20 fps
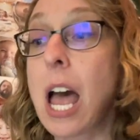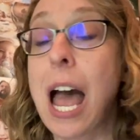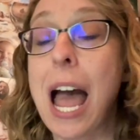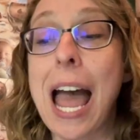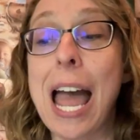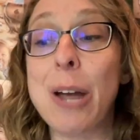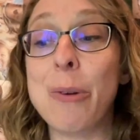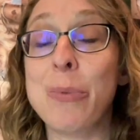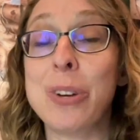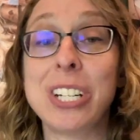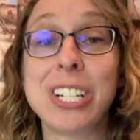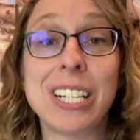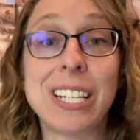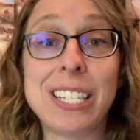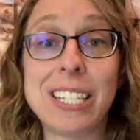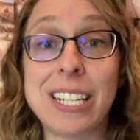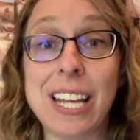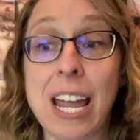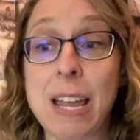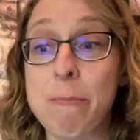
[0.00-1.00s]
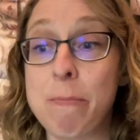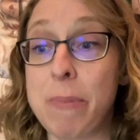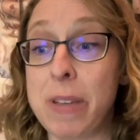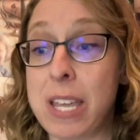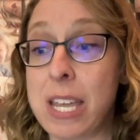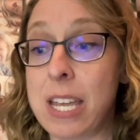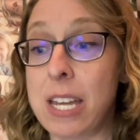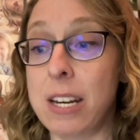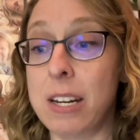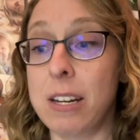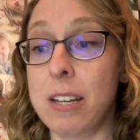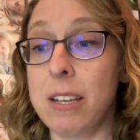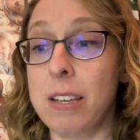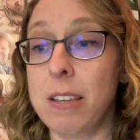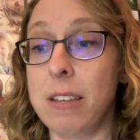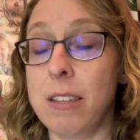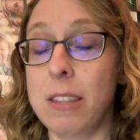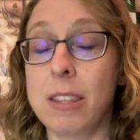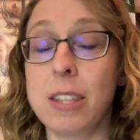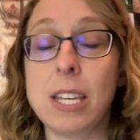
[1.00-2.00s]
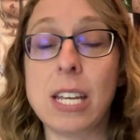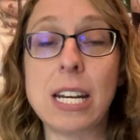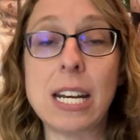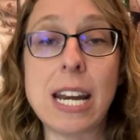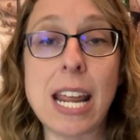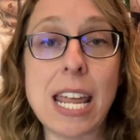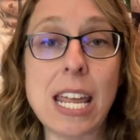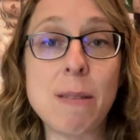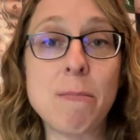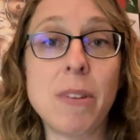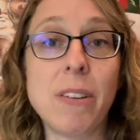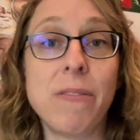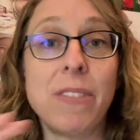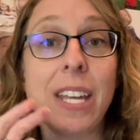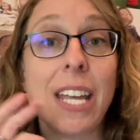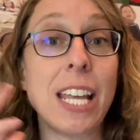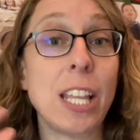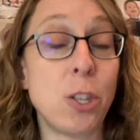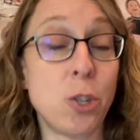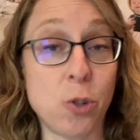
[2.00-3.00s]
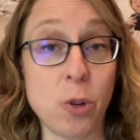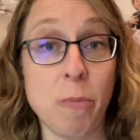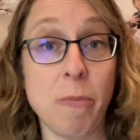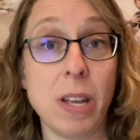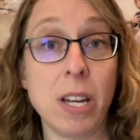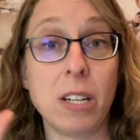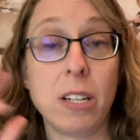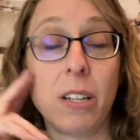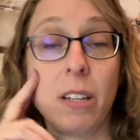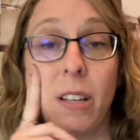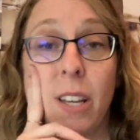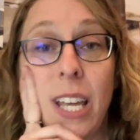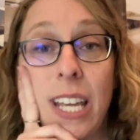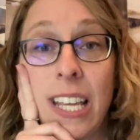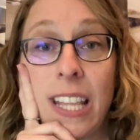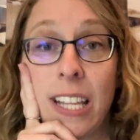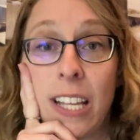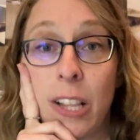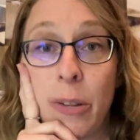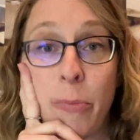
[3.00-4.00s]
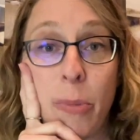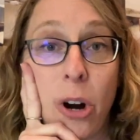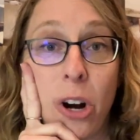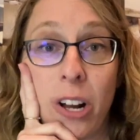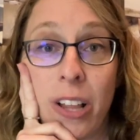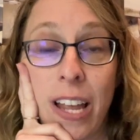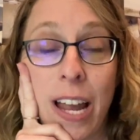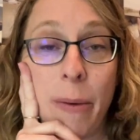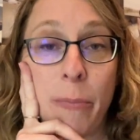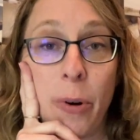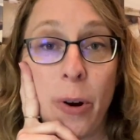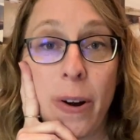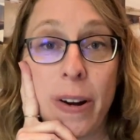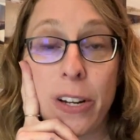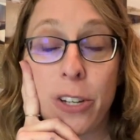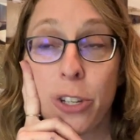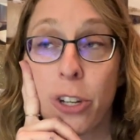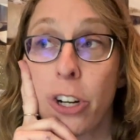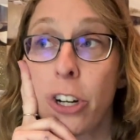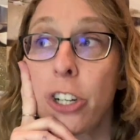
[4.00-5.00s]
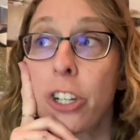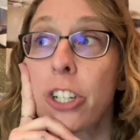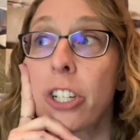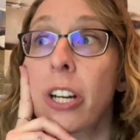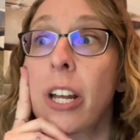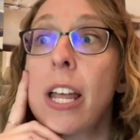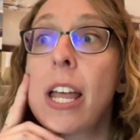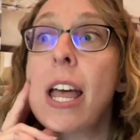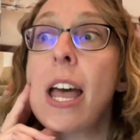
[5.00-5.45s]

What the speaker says: I would just type in the name of the instrument in the Lamar library search.